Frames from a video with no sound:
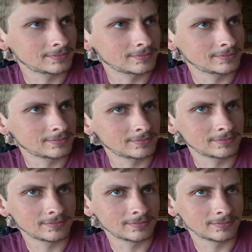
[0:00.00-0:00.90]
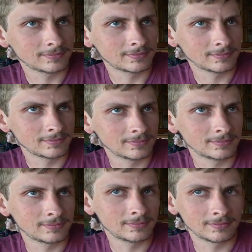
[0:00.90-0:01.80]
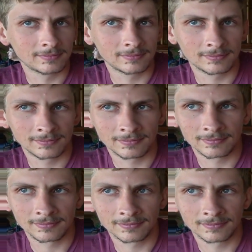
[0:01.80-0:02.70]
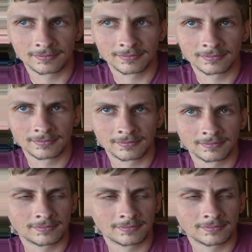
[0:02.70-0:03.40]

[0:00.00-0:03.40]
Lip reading: (silent)